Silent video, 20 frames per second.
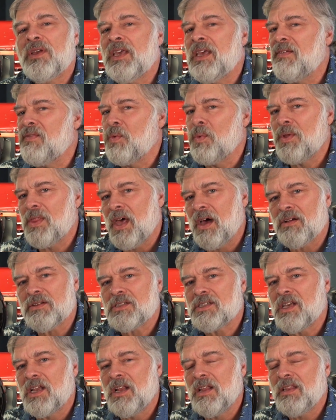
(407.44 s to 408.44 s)
even
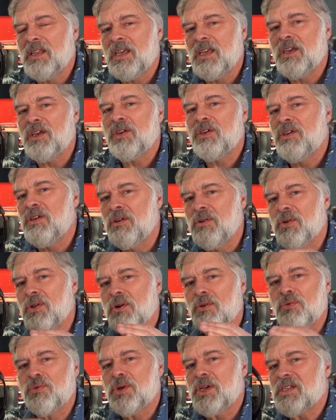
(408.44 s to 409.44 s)
without setting the EQ,
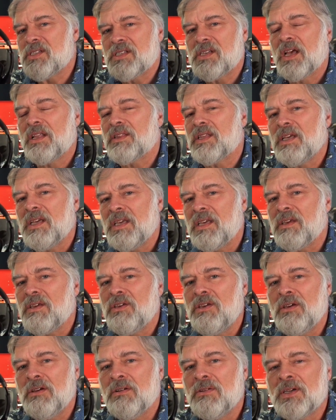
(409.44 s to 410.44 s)
it'll reset the
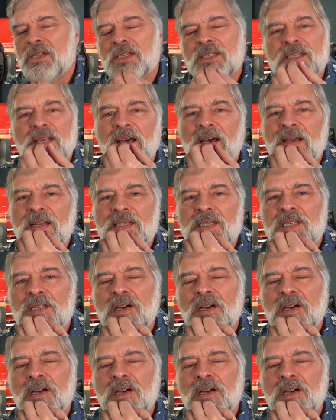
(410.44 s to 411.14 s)
EQ inside.